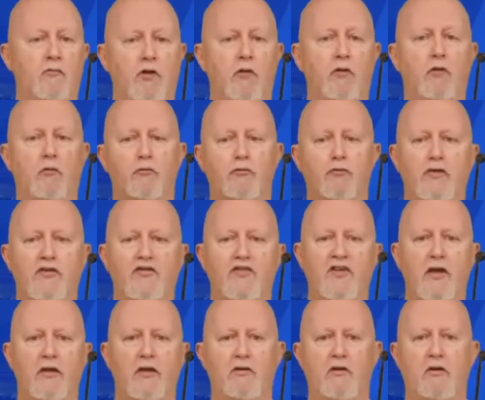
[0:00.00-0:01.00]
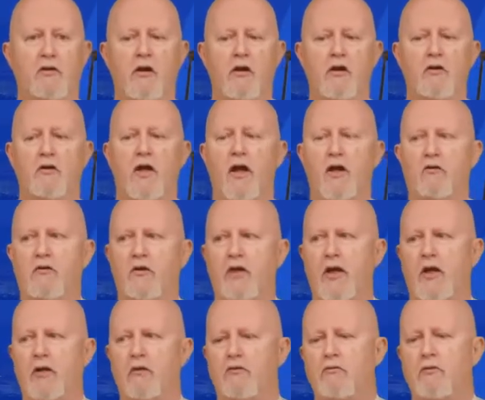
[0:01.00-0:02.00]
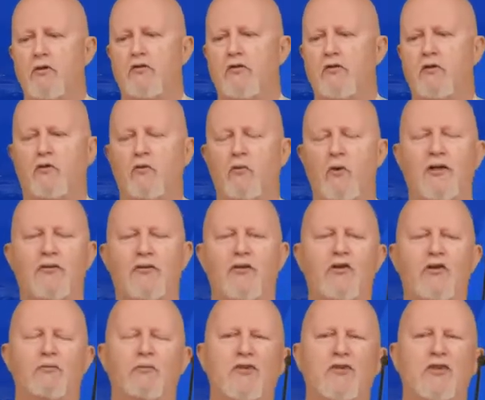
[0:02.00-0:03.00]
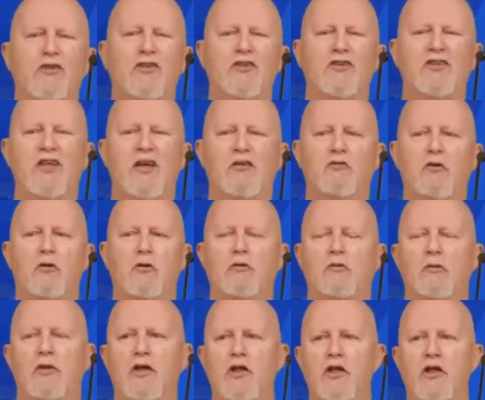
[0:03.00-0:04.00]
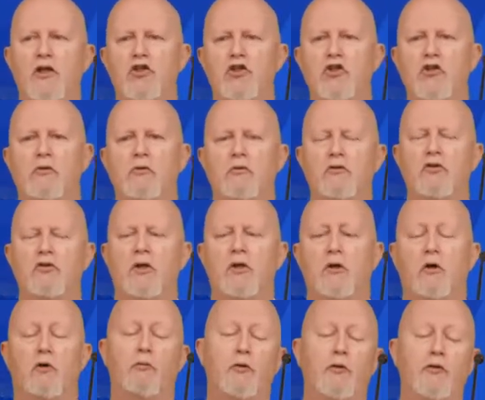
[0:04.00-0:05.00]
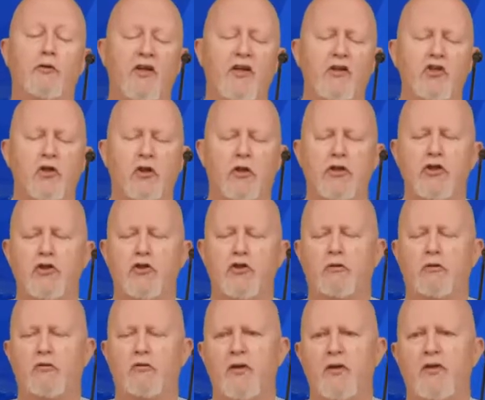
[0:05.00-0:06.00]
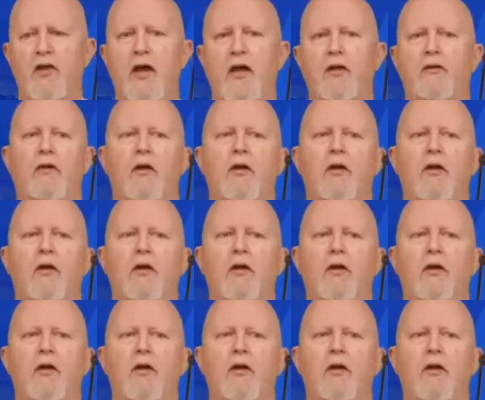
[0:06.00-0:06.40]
you know, present an aggregated results. Well, there's several issues or potential issues with that.